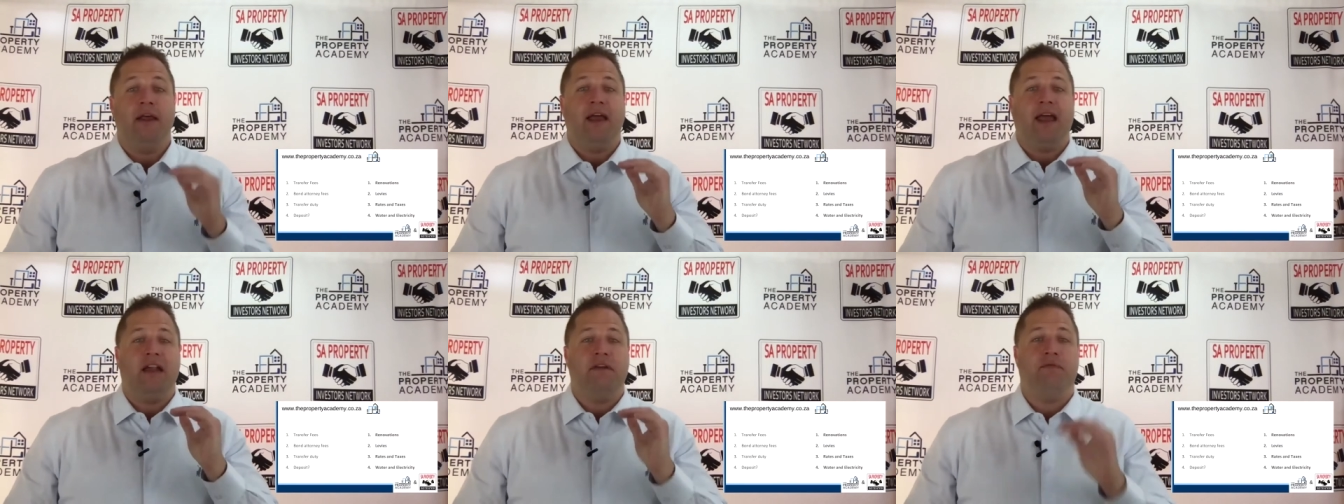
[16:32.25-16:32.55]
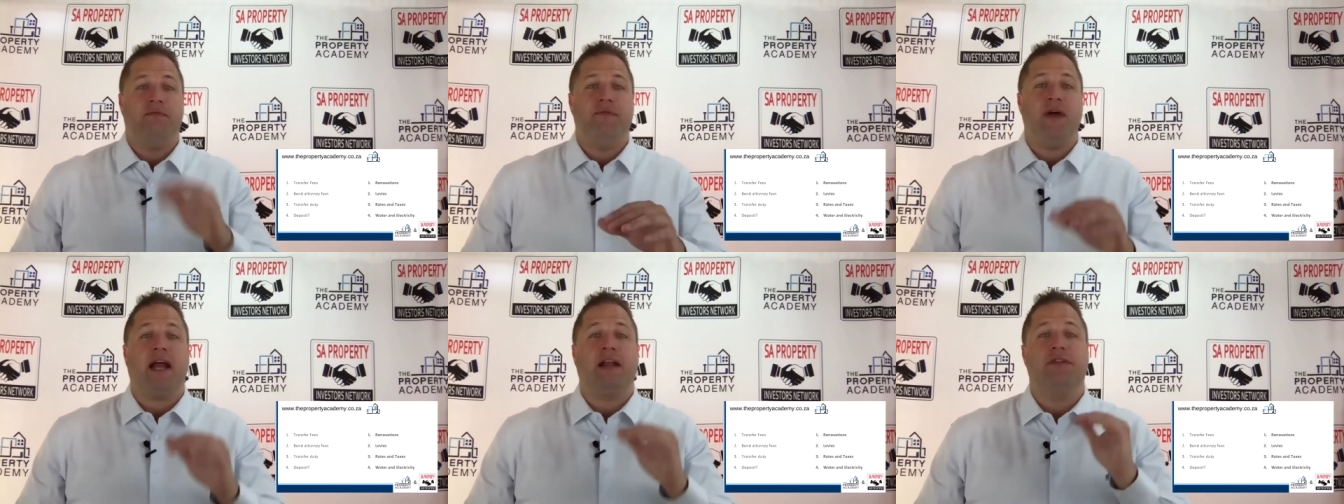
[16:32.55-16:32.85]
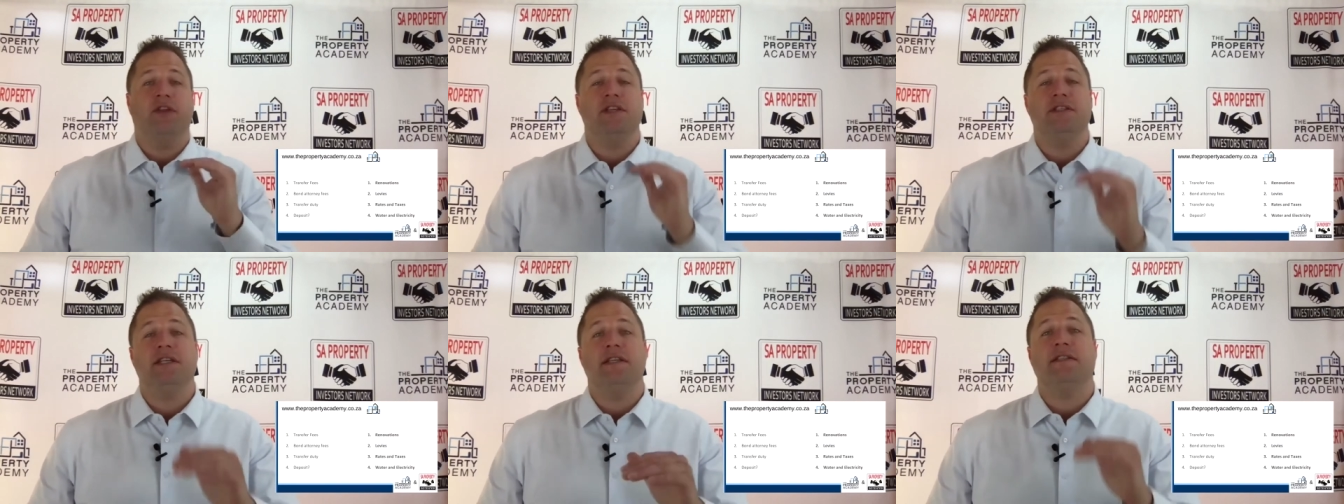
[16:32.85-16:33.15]
In fact,
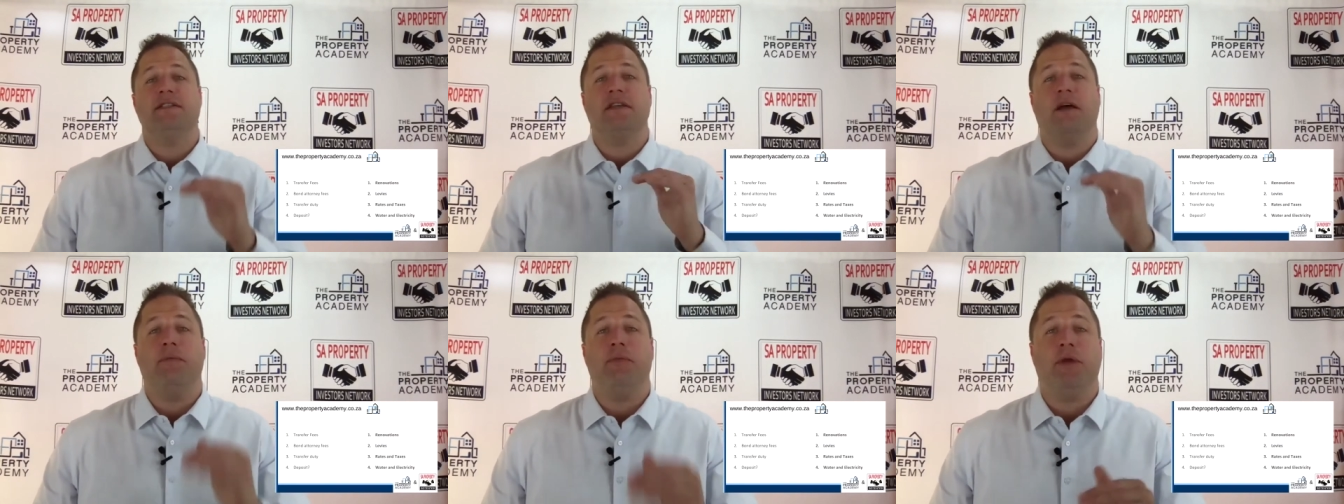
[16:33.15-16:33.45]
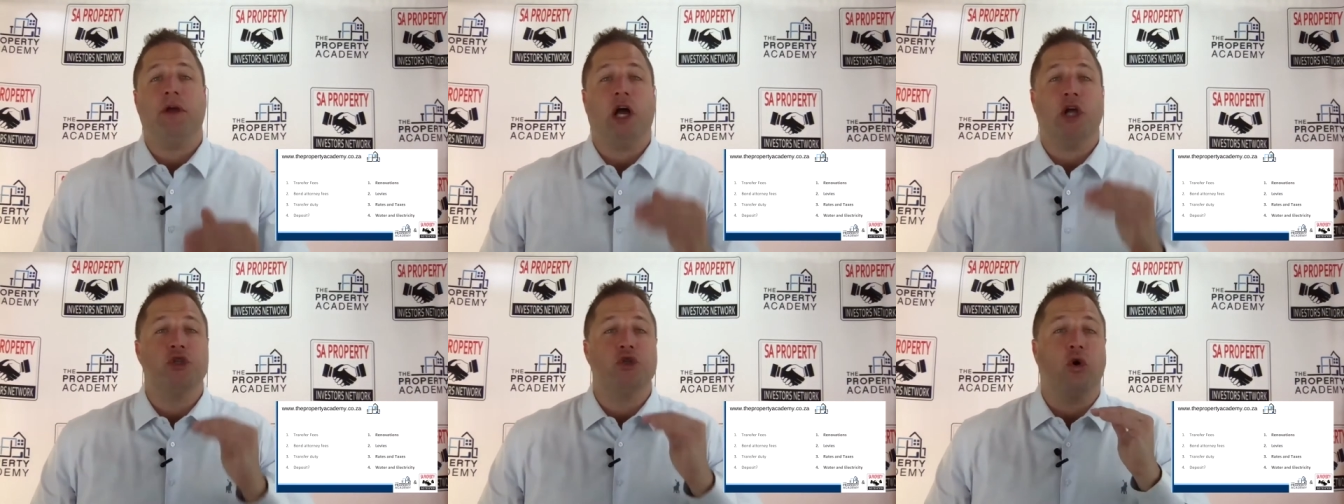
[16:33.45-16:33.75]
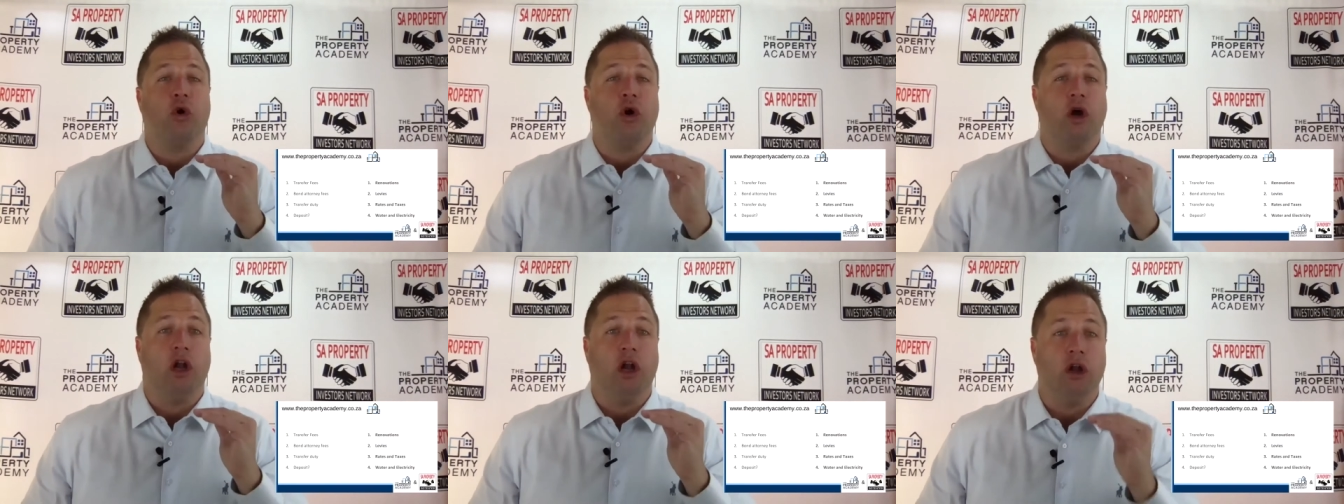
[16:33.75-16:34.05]
this is something I
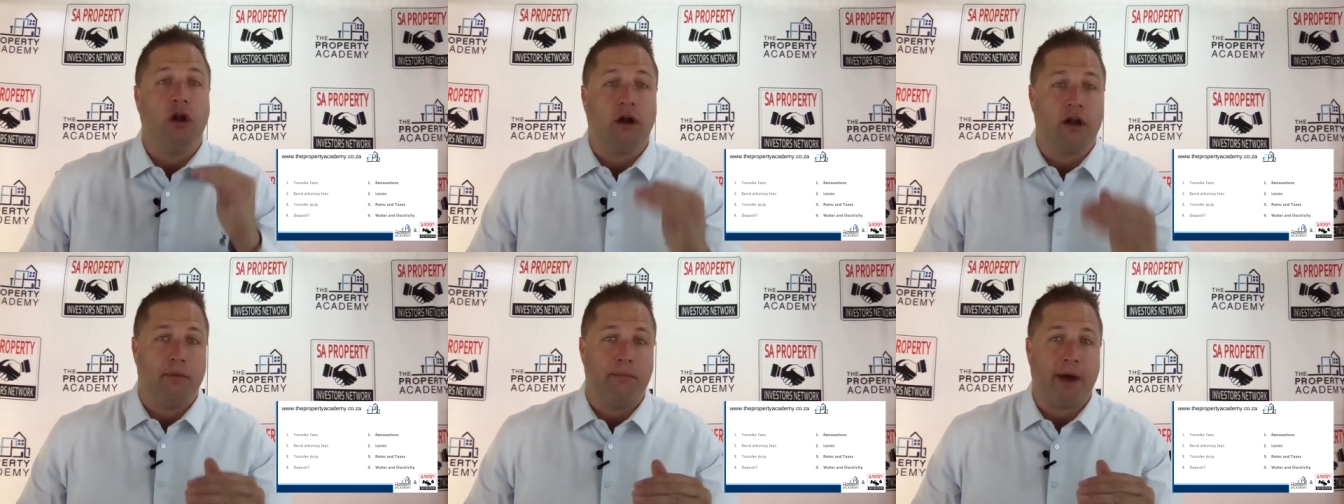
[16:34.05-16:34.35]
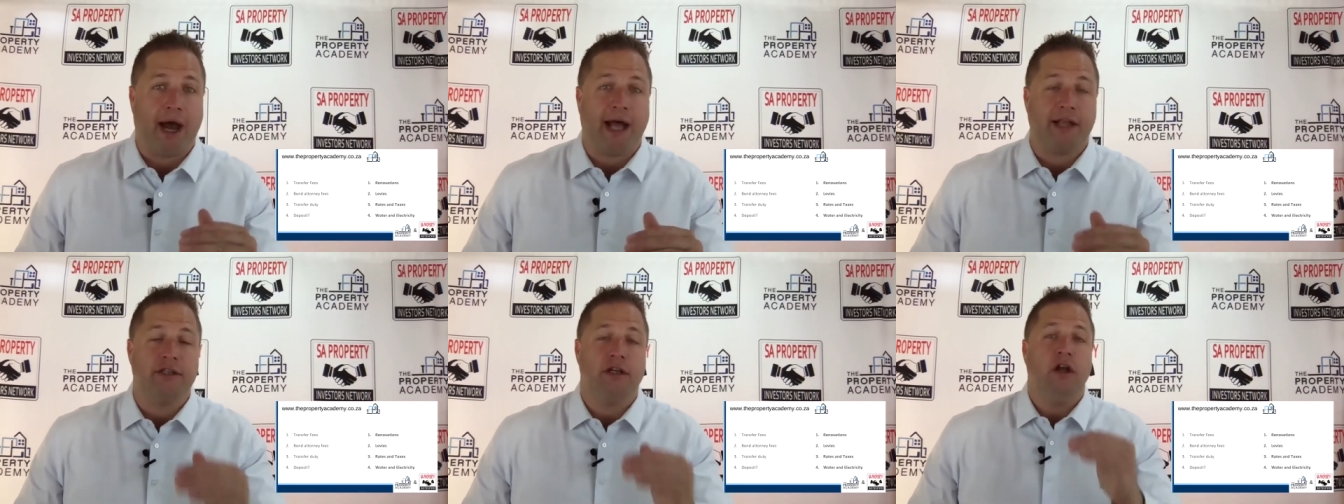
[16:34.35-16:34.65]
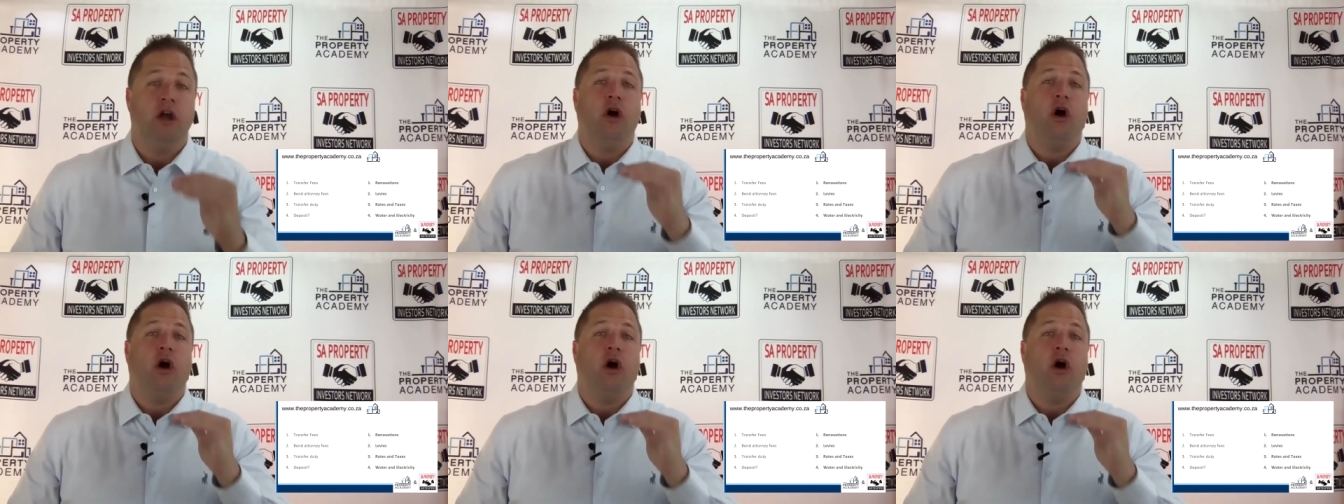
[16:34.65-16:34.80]
talk a lot about